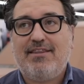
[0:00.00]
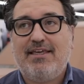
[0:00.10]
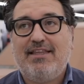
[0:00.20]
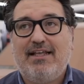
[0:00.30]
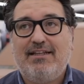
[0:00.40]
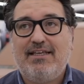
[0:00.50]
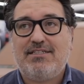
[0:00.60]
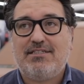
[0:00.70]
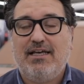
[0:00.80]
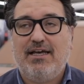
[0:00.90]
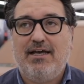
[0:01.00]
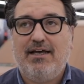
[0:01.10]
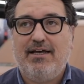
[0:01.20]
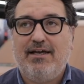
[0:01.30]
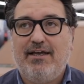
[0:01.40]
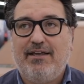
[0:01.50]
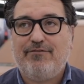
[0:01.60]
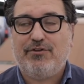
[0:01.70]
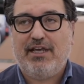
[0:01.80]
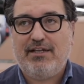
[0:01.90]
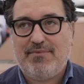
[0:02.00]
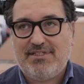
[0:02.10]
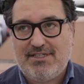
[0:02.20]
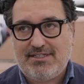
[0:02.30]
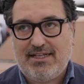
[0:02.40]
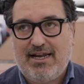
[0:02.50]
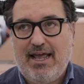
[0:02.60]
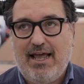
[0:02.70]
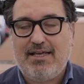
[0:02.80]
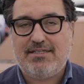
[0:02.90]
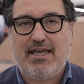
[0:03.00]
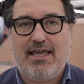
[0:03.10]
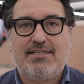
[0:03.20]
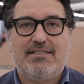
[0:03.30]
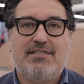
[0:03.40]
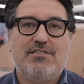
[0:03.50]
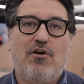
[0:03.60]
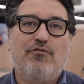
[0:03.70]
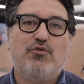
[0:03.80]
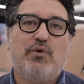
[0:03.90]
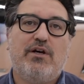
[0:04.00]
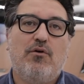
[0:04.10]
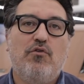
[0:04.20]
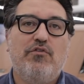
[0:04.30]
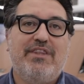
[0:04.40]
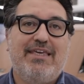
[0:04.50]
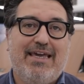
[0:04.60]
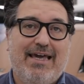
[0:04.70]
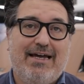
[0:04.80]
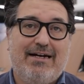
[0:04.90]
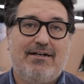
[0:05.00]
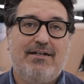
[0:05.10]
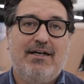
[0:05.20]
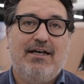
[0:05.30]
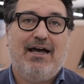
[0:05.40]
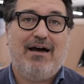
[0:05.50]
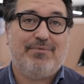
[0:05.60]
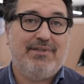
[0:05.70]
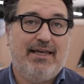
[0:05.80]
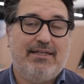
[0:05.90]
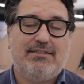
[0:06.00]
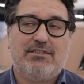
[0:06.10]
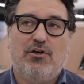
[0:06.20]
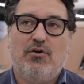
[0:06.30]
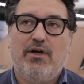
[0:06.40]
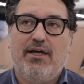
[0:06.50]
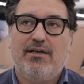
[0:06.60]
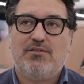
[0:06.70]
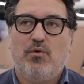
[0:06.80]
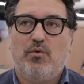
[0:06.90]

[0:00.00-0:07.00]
thing that this infotainment system has is the software over-the-air update. So it's